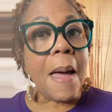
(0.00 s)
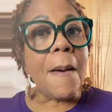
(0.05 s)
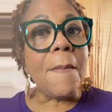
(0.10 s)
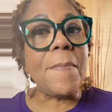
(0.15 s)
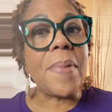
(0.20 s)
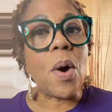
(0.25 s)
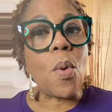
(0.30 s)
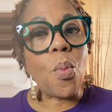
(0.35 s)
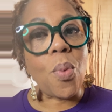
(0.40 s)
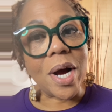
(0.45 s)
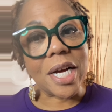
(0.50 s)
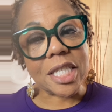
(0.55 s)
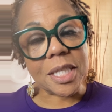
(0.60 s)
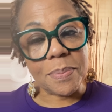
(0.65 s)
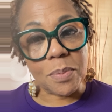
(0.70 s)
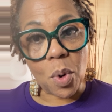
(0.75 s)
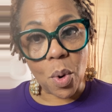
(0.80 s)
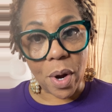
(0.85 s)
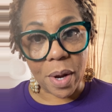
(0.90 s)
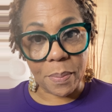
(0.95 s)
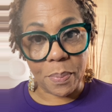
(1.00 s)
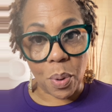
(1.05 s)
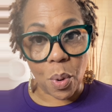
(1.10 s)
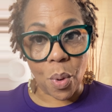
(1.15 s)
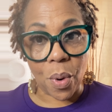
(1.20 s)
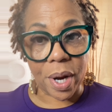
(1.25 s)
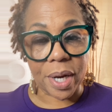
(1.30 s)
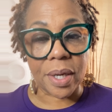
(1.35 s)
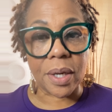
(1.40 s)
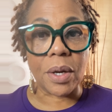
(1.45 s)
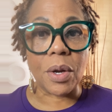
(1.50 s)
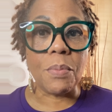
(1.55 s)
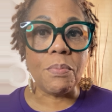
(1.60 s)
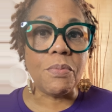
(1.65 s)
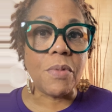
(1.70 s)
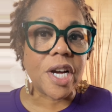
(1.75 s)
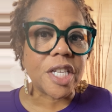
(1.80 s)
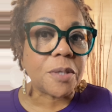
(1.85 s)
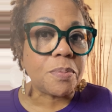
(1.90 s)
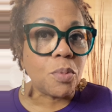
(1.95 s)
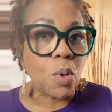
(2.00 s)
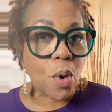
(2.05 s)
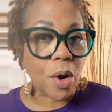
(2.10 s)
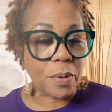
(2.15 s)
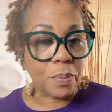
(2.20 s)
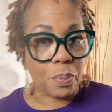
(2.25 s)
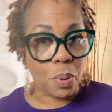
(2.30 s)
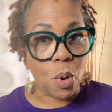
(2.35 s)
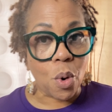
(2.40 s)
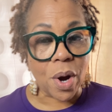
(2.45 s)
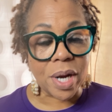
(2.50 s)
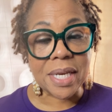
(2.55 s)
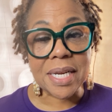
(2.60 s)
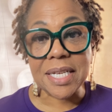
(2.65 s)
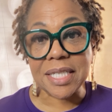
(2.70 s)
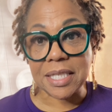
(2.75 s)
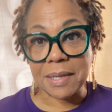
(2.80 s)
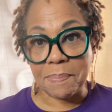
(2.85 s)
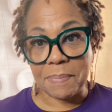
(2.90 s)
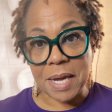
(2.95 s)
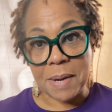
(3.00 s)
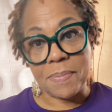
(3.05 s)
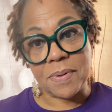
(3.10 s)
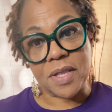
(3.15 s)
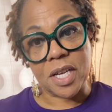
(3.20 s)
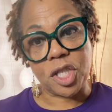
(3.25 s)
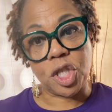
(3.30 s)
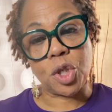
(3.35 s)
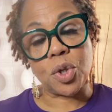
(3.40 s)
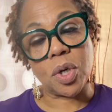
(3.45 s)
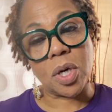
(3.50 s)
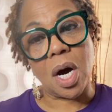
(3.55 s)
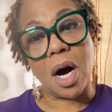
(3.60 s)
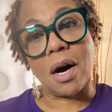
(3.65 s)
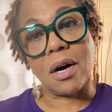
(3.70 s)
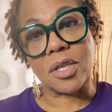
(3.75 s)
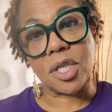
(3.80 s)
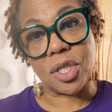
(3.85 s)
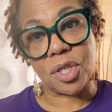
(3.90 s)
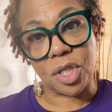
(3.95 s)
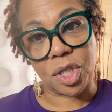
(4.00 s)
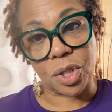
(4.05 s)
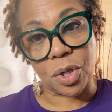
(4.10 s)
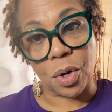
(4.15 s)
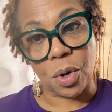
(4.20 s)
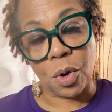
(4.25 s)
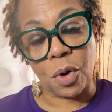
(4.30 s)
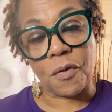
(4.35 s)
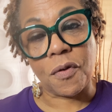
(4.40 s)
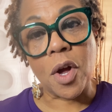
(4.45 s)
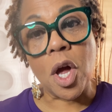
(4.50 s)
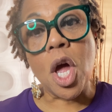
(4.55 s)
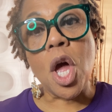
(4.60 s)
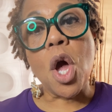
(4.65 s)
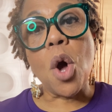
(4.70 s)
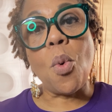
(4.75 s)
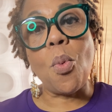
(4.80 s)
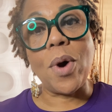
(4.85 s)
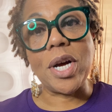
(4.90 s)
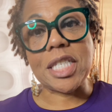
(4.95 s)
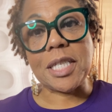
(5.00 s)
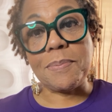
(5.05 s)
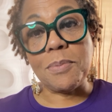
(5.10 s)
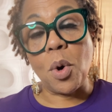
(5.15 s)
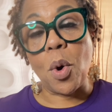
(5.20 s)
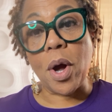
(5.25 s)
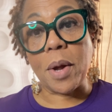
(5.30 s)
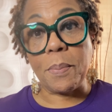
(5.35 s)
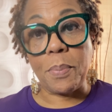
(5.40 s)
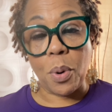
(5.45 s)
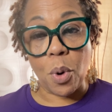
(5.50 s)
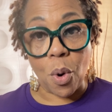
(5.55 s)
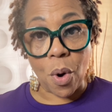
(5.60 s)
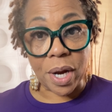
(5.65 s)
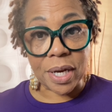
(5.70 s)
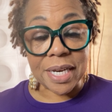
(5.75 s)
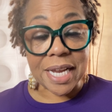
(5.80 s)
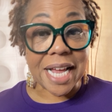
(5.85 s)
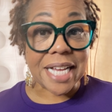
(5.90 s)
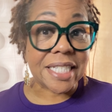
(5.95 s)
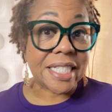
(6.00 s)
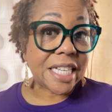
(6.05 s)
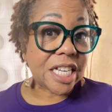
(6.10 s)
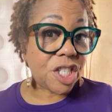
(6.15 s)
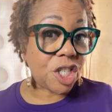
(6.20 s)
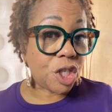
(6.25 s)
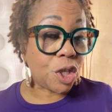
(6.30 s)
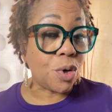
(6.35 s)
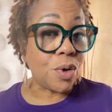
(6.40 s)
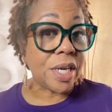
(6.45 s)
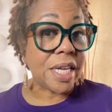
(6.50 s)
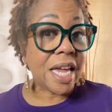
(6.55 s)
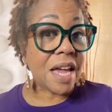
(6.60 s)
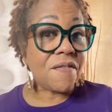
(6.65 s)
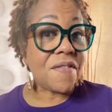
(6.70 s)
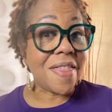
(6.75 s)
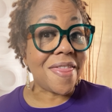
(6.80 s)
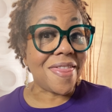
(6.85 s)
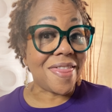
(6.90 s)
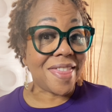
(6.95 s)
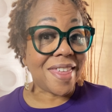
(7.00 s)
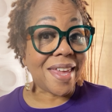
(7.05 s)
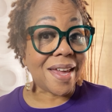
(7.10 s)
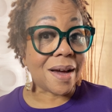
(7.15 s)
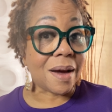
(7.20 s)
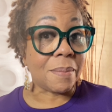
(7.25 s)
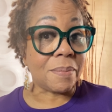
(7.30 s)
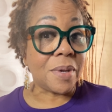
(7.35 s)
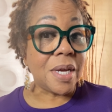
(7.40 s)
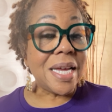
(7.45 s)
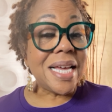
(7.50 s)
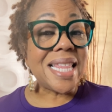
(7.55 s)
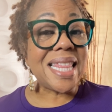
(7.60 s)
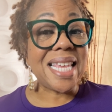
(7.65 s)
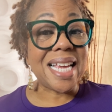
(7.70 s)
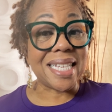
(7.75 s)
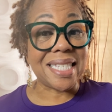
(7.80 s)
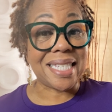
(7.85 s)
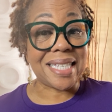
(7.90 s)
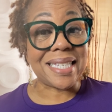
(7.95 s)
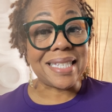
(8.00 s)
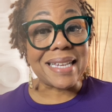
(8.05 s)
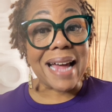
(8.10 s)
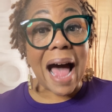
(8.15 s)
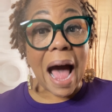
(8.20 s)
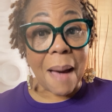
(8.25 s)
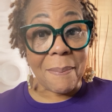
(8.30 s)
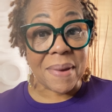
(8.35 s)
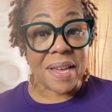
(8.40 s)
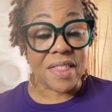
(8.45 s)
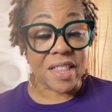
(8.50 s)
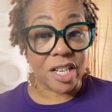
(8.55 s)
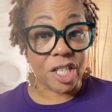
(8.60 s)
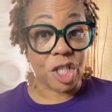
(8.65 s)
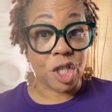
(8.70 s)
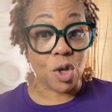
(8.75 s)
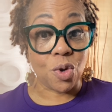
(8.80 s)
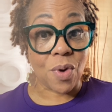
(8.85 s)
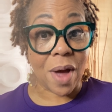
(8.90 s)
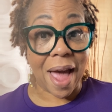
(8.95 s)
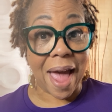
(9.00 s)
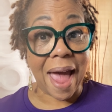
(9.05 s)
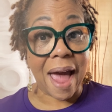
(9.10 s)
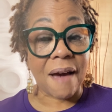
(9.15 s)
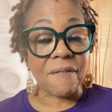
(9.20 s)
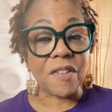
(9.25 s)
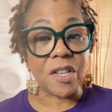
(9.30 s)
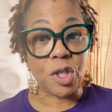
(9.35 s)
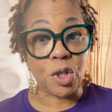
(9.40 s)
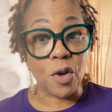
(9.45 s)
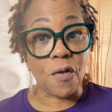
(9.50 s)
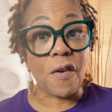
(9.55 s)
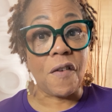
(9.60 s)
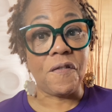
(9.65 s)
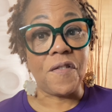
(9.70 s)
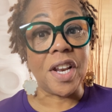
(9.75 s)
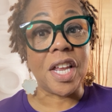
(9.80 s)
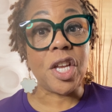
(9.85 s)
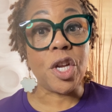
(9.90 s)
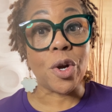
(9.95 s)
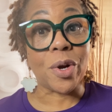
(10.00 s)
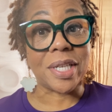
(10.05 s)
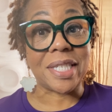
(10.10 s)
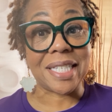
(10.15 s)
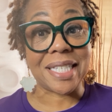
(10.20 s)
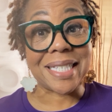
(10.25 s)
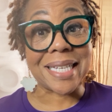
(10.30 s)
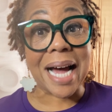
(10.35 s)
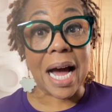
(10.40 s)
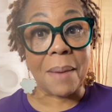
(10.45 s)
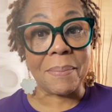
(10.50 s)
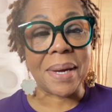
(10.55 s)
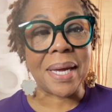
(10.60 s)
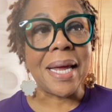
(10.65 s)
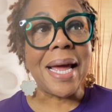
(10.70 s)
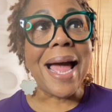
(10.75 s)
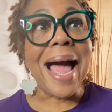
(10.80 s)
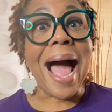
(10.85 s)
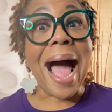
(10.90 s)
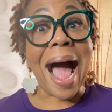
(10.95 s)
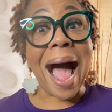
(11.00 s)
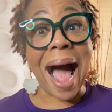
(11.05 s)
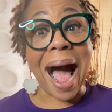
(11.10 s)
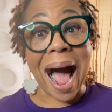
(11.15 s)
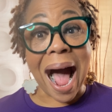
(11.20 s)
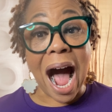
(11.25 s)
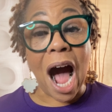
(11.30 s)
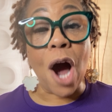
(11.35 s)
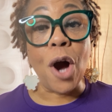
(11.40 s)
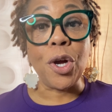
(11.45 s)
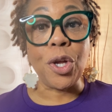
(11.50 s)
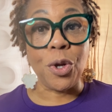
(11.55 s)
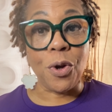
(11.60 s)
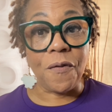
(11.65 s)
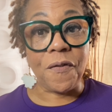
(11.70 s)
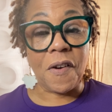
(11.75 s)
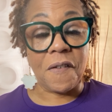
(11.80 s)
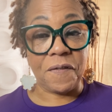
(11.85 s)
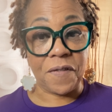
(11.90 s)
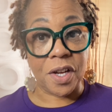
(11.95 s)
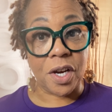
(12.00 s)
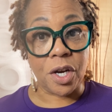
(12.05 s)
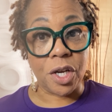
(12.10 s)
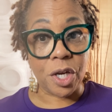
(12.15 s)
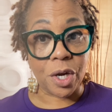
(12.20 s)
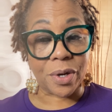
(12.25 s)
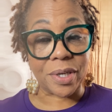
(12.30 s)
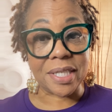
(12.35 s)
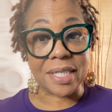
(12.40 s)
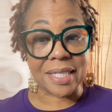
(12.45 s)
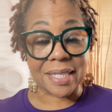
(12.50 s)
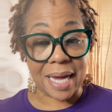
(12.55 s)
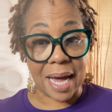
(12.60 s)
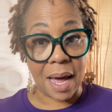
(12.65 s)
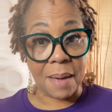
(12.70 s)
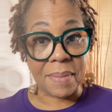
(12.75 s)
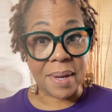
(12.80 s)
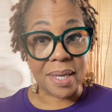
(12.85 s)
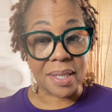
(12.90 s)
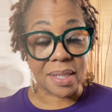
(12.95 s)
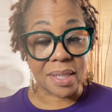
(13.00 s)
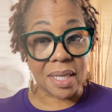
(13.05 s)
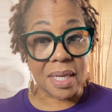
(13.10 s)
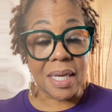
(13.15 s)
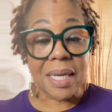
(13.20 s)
but what's more important? What's more important is the people that you're called to serve. What's more important is that you're giving them the assignment that you have, that you're fulfilling your assignment. How you fulfill your assignment,